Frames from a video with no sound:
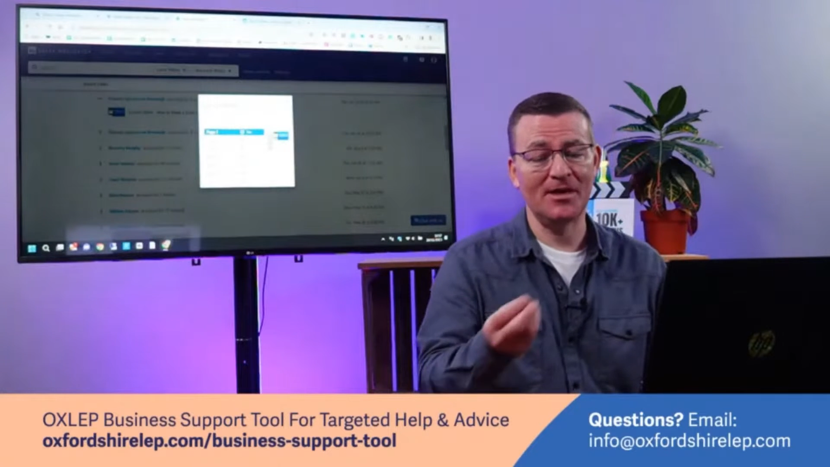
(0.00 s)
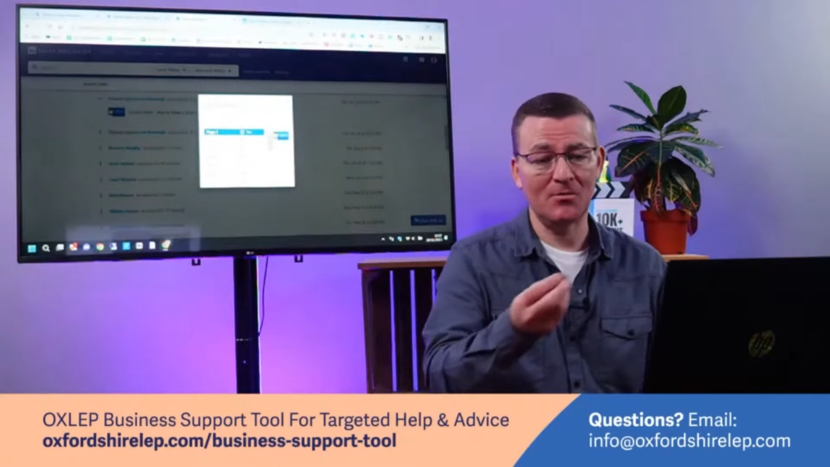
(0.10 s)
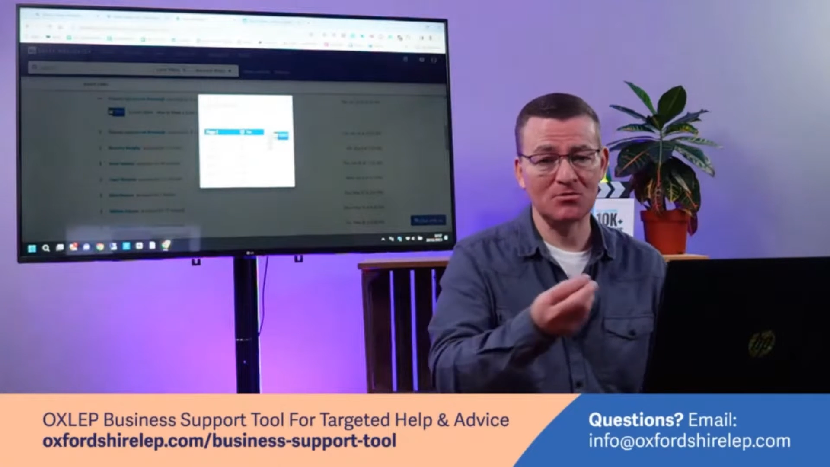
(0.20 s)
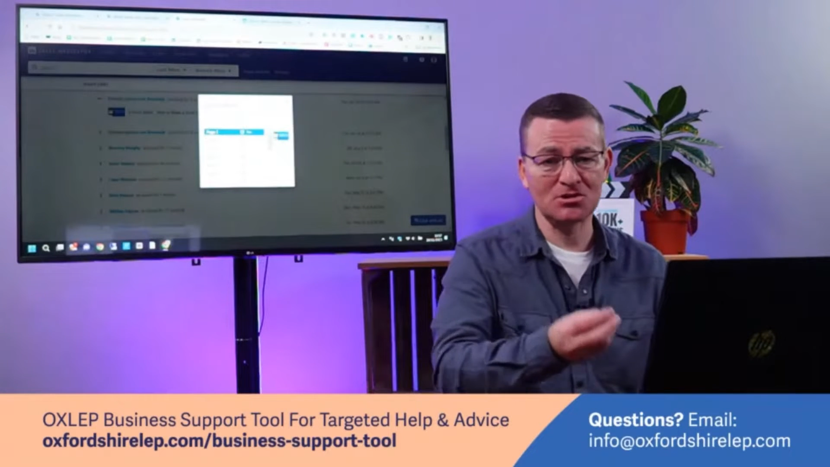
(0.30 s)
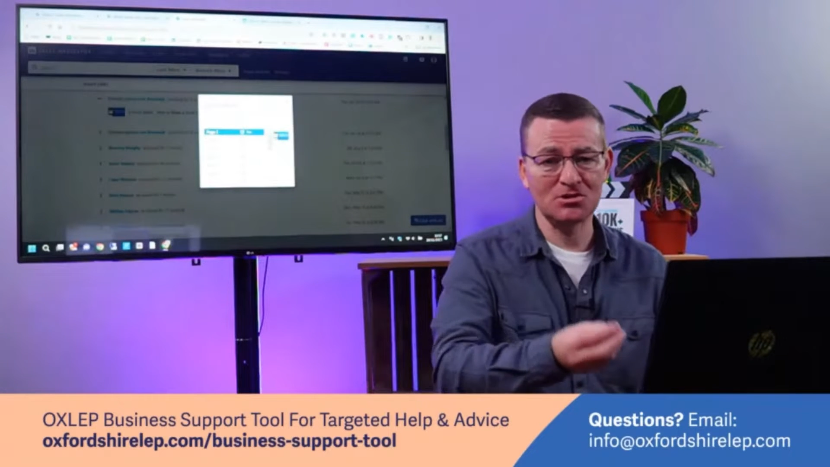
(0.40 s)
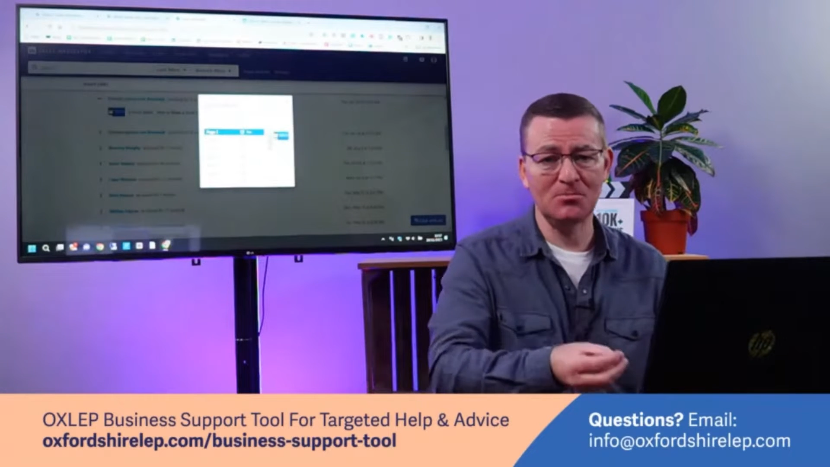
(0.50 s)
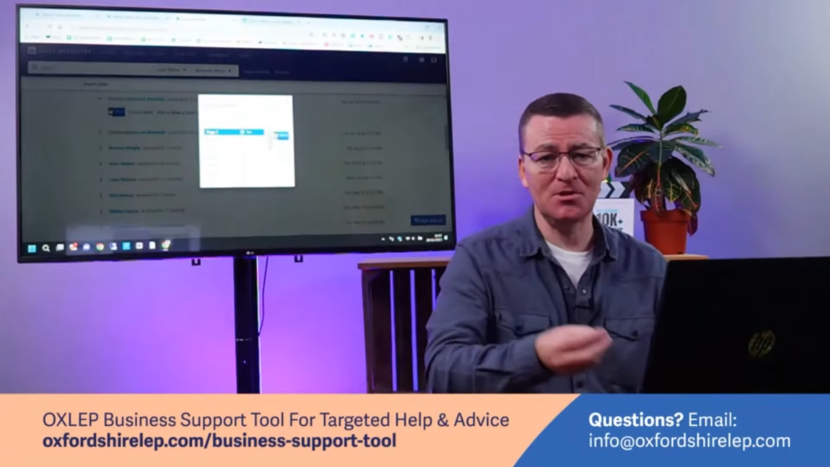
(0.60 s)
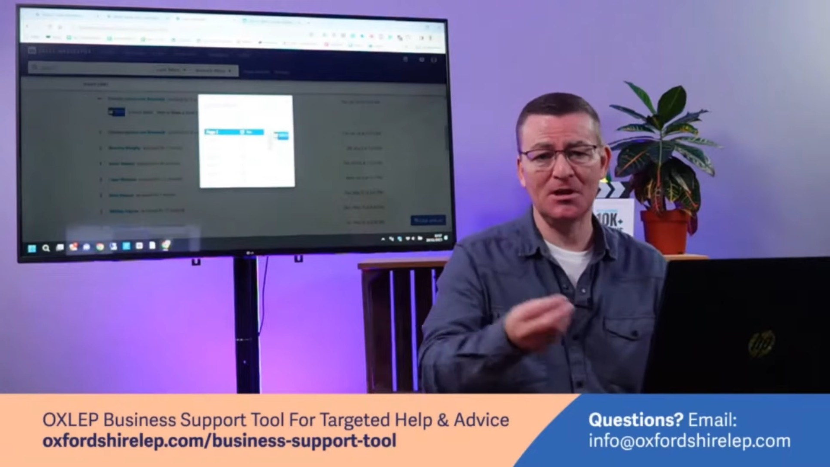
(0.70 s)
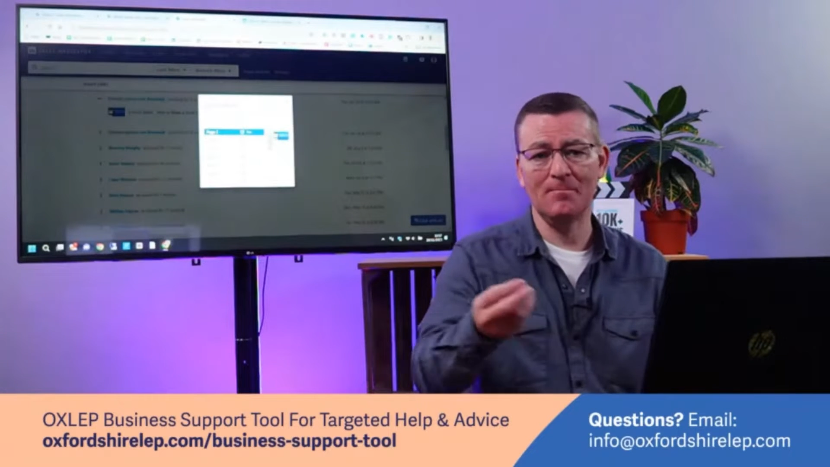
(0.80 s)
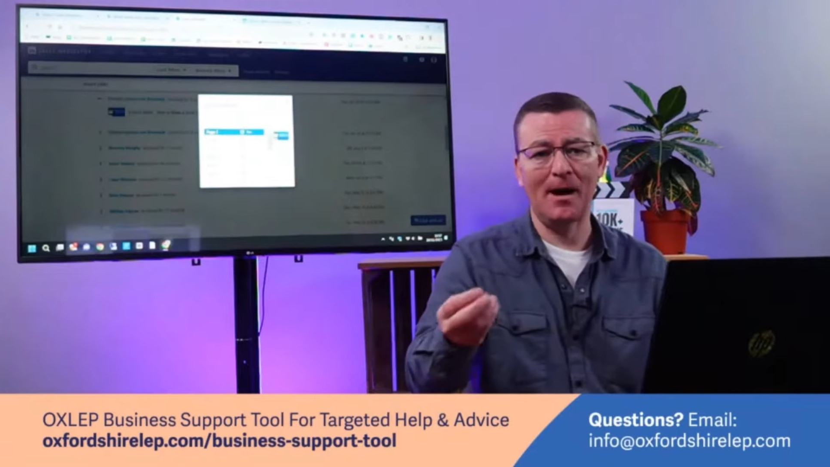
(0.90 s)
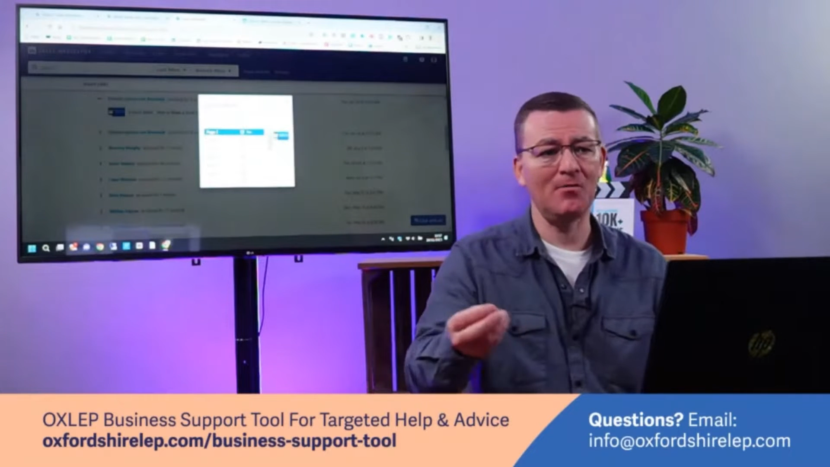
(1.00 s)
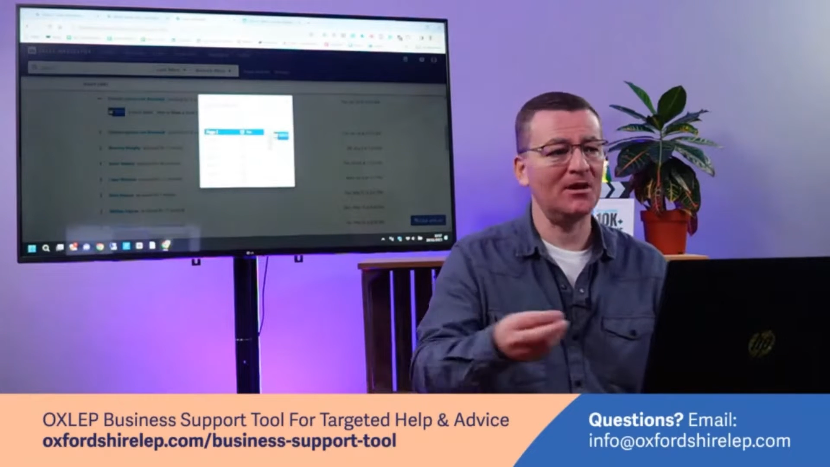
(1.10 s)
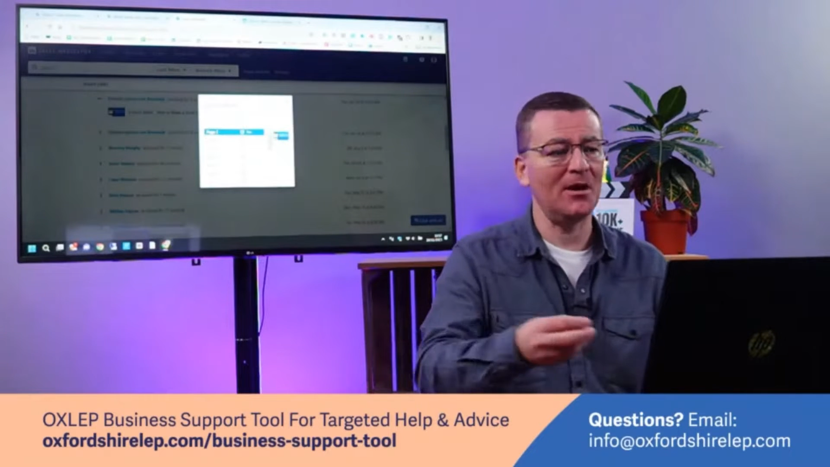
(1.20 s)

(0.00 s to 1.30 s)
That was something about it,